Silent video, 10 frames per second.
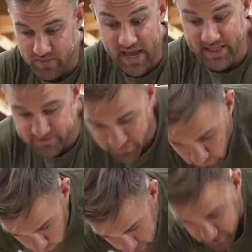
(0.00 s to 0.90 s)
deadlifts if you
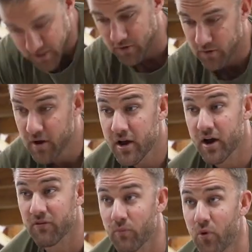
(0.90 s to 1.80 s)
want. So
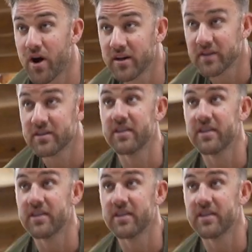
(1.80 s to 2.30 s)
go from one to